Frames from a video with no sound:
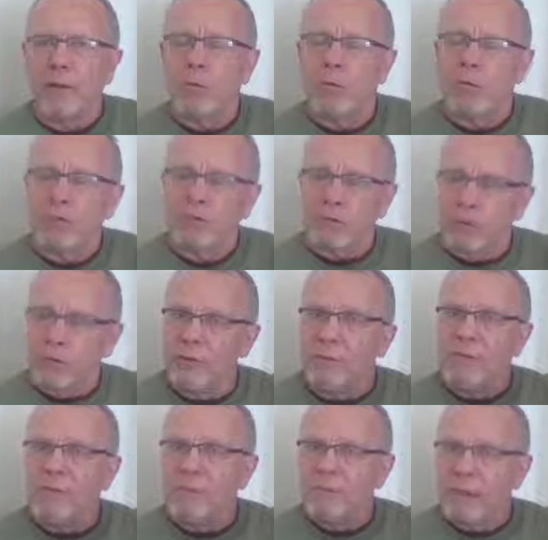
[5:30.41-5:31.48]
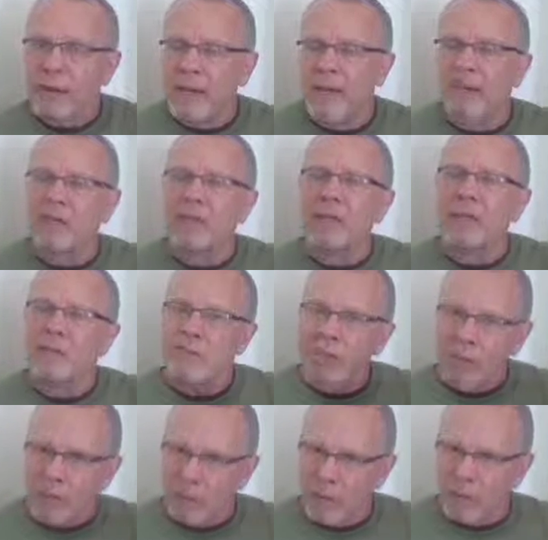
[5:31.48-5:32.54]
We'll certainly make the
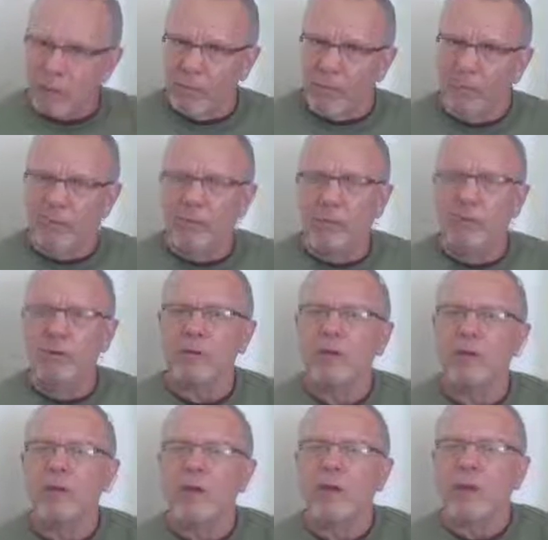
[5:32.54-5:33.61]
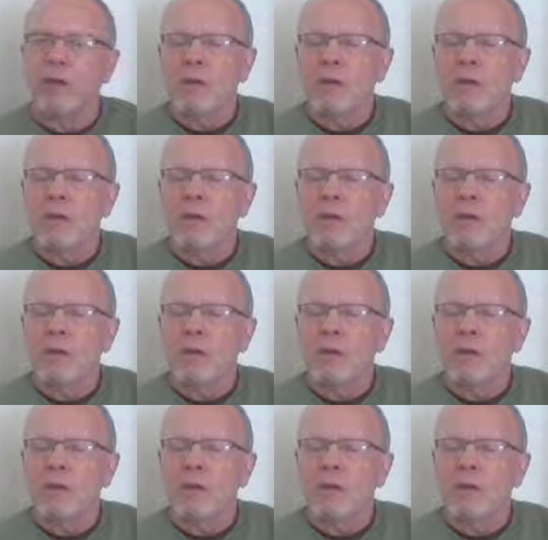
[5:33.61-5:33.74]
self-published books